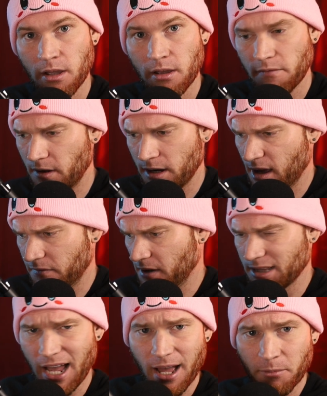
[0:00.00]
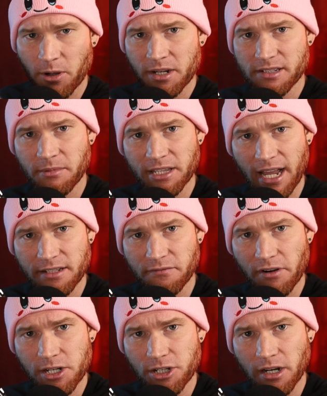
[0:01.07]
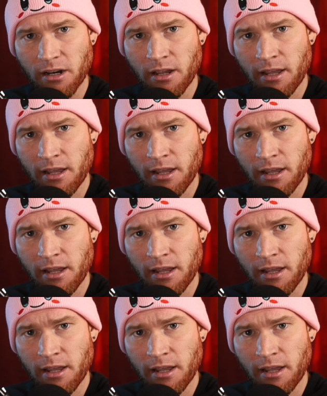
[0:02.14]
Fuck that. I'm going to someone that has free shit.